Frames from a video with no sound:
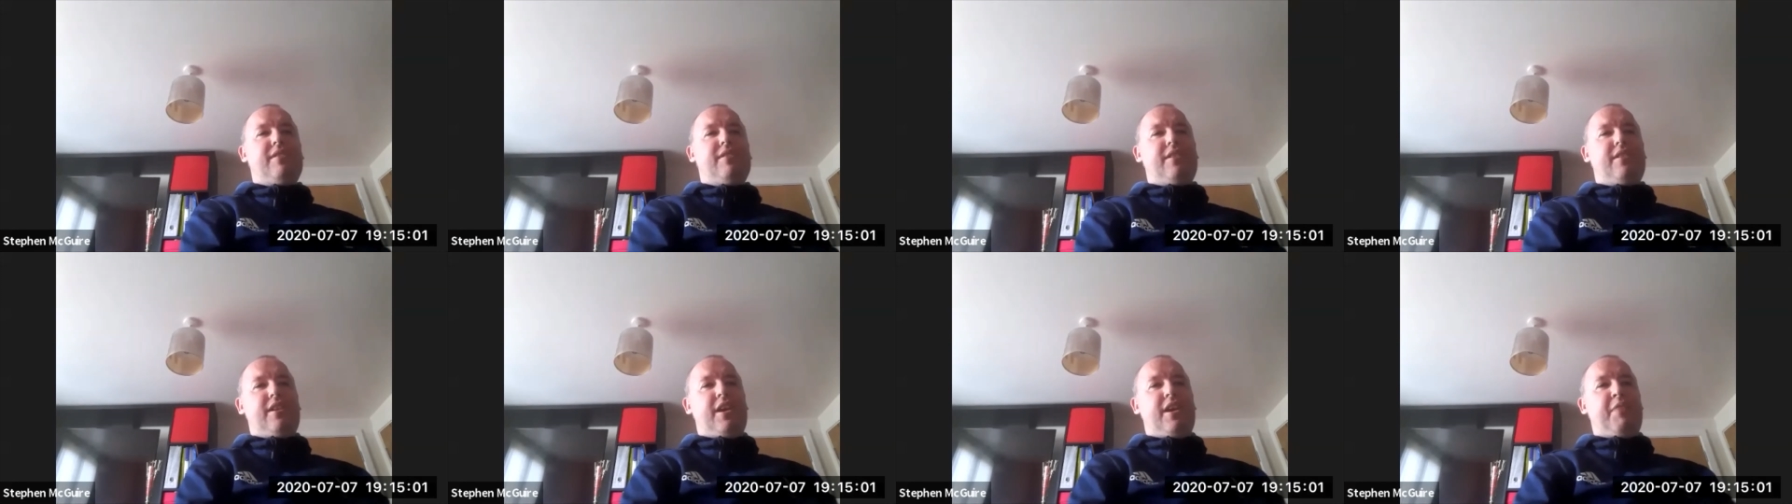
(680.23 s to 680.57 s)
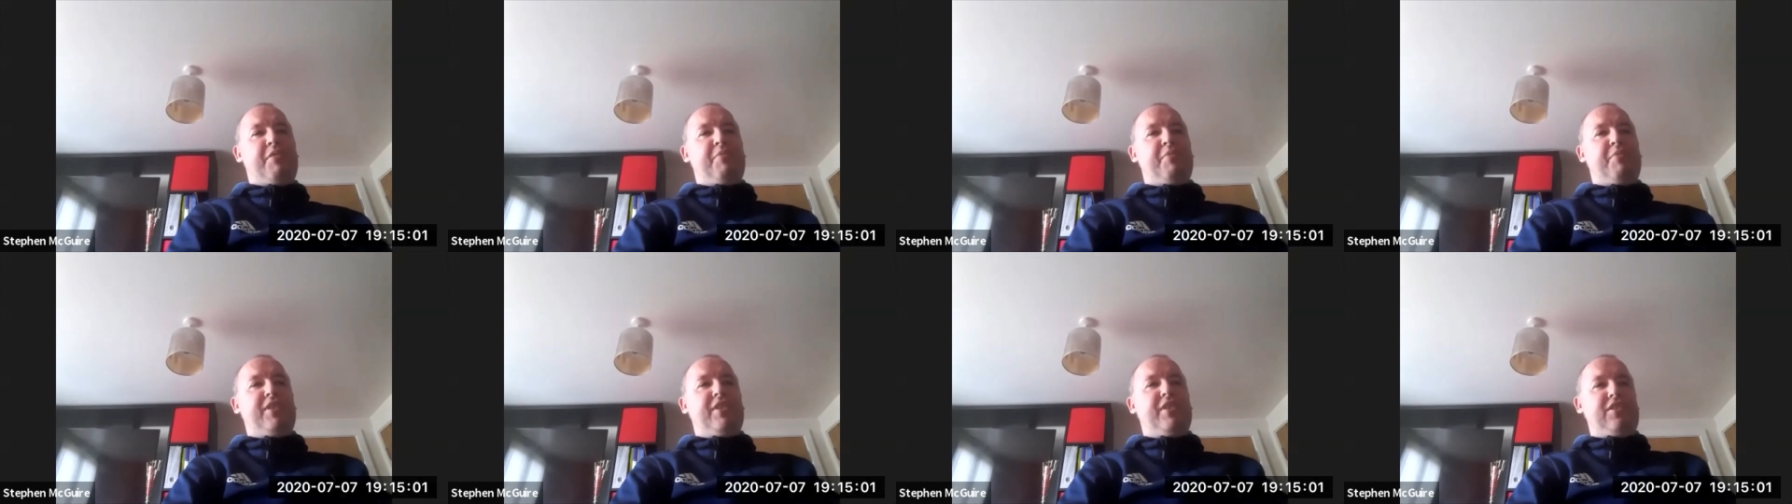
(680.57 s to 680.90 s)
I
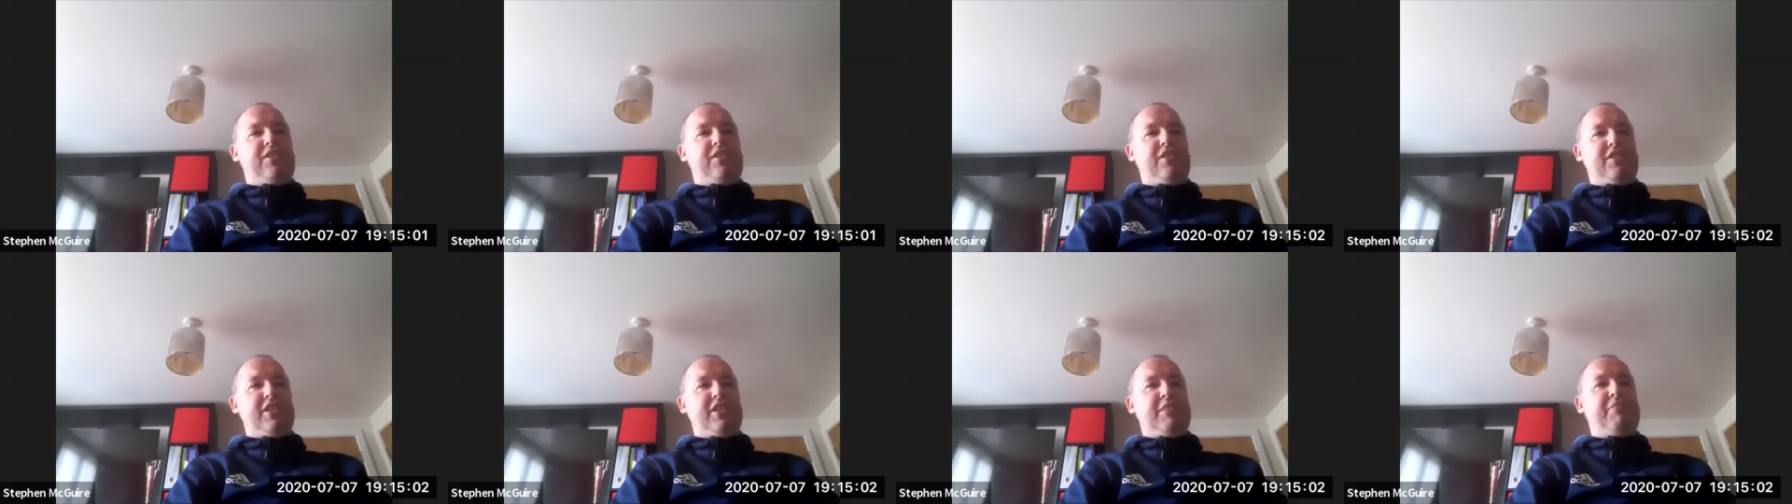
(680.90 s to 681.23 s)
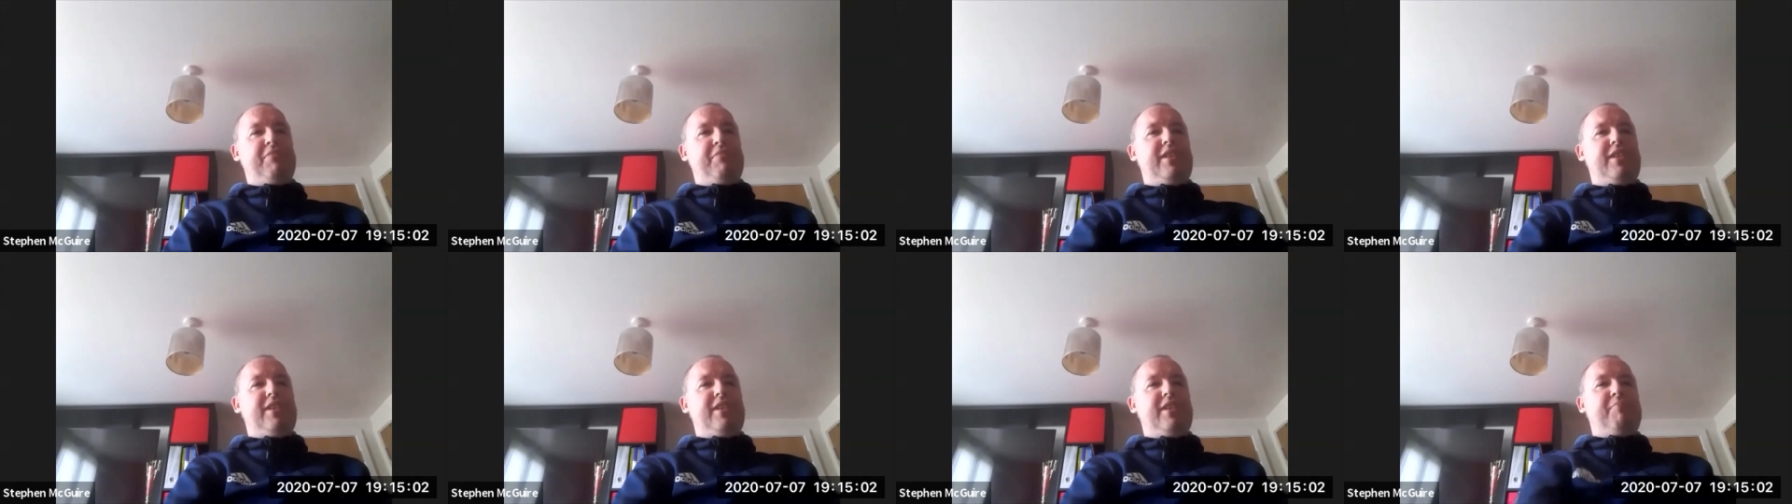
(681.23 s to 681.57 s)
mean, we just
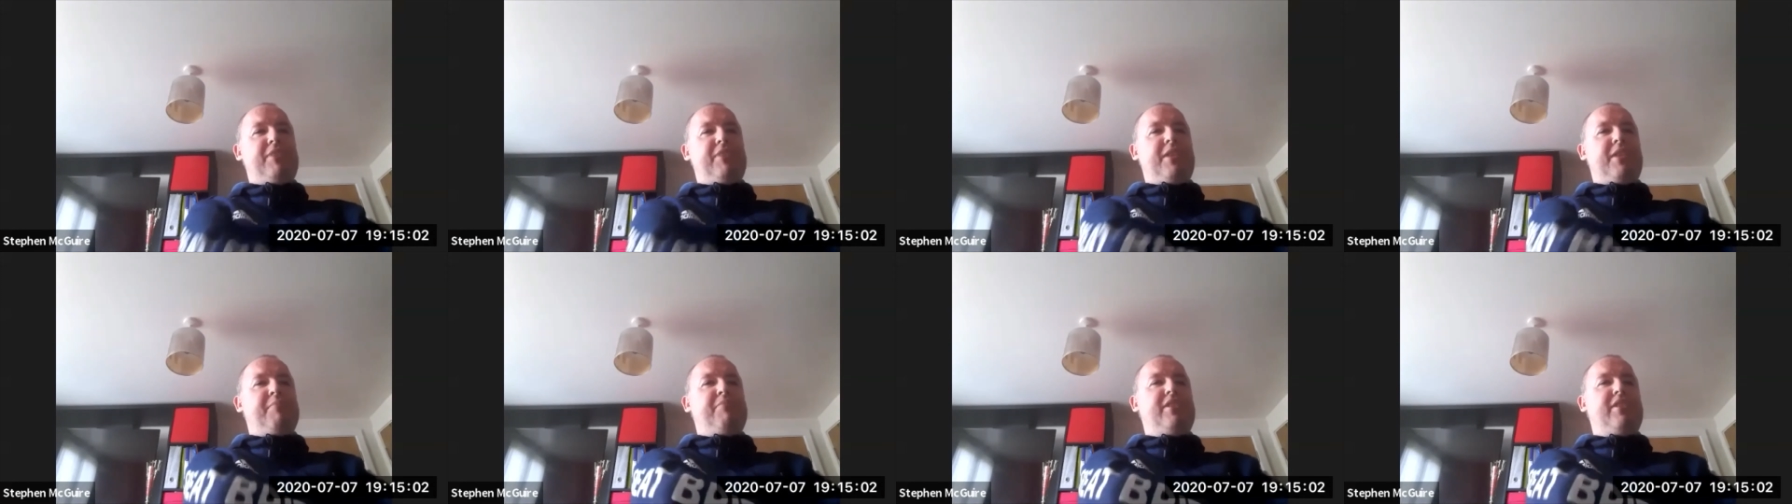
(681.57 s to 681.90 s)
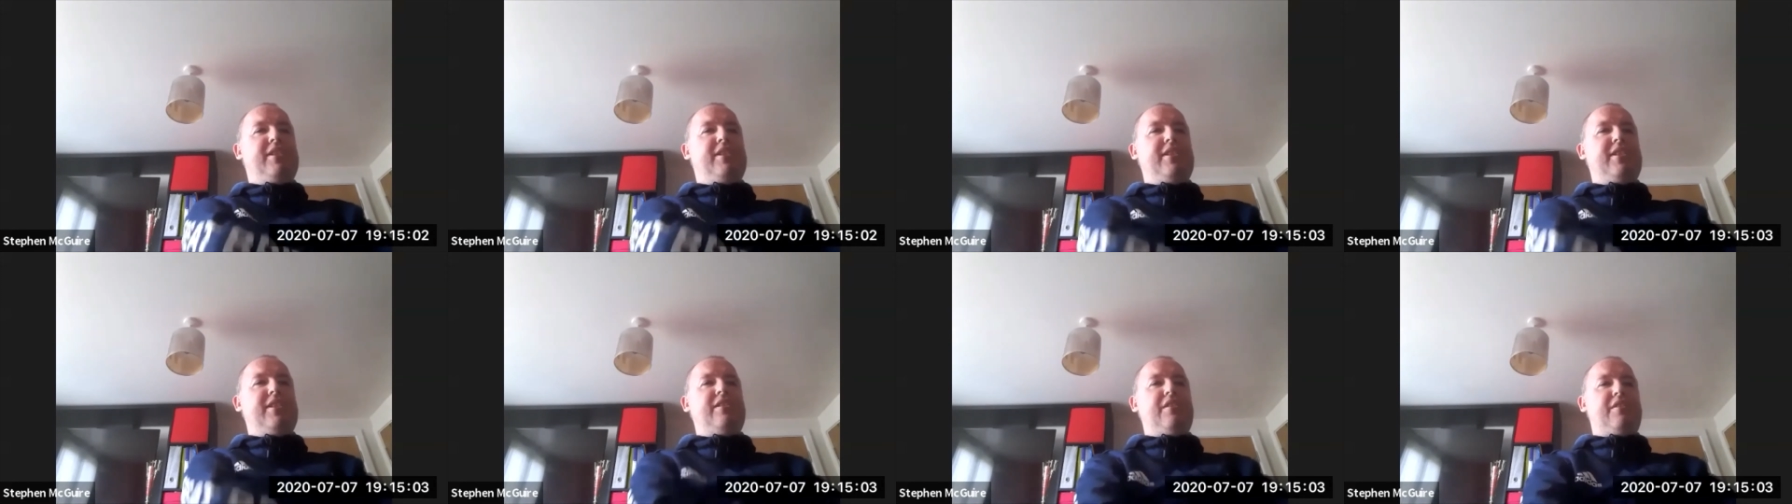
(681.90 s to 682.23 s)

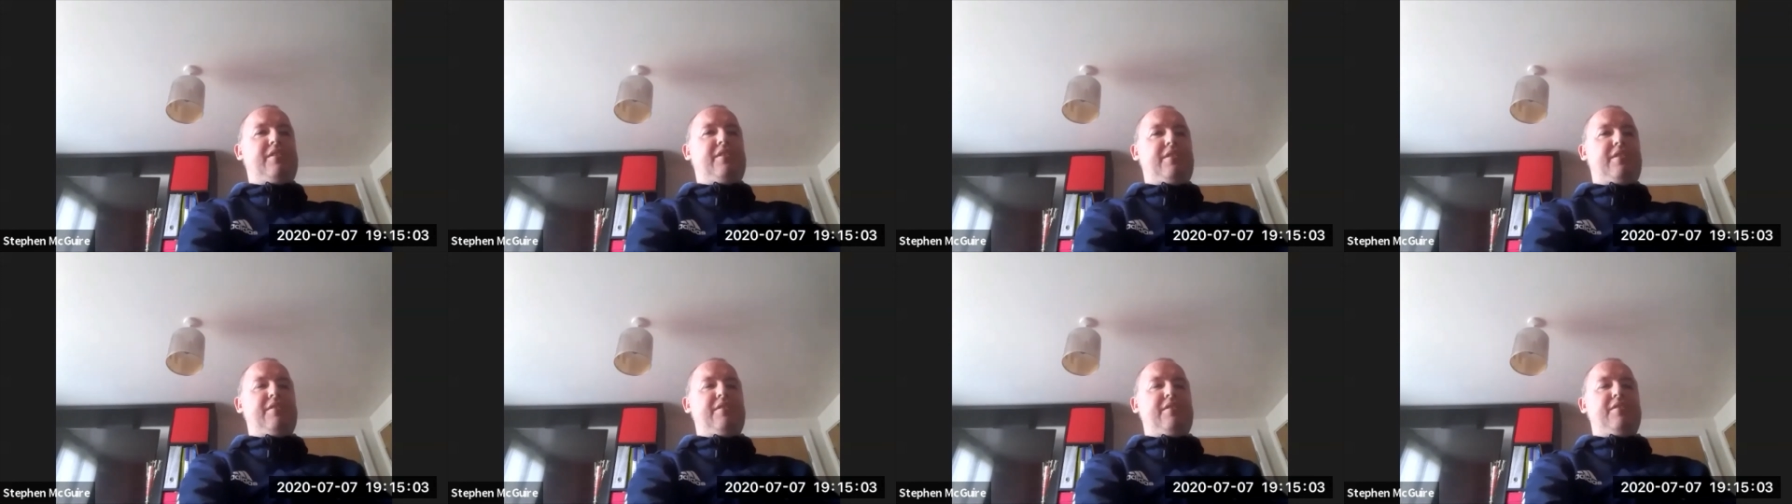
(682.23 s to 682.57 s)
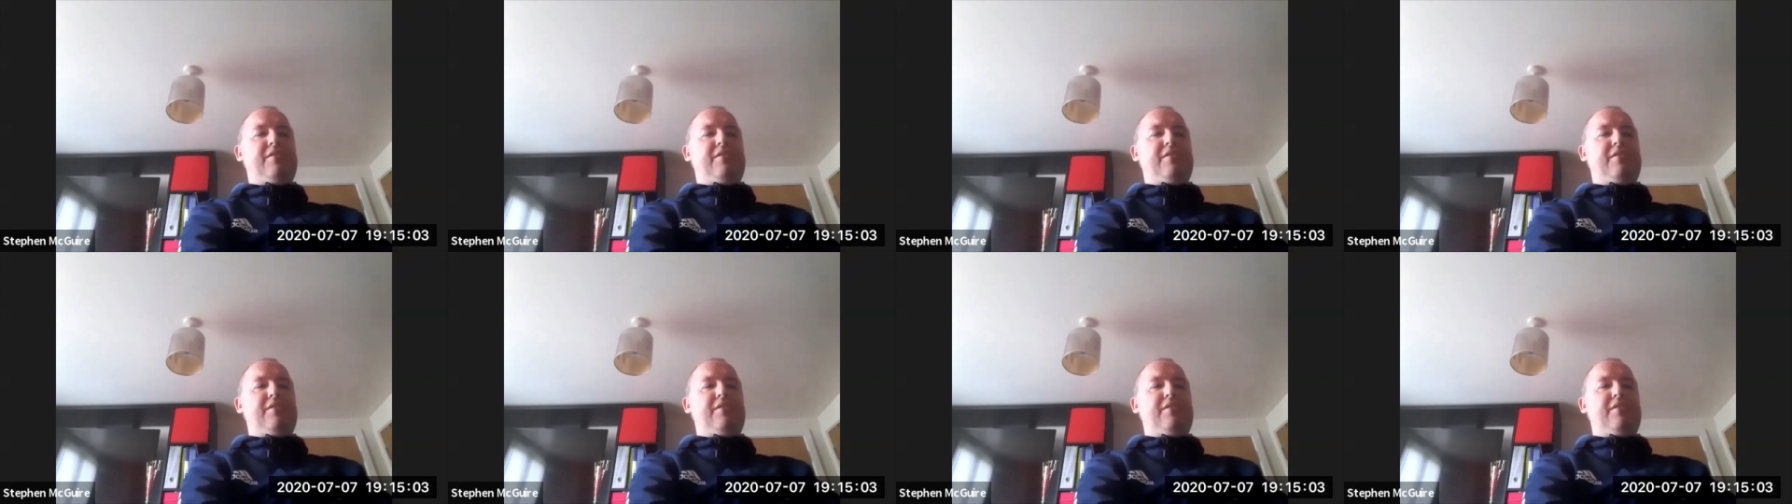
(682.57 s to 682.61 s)
completed our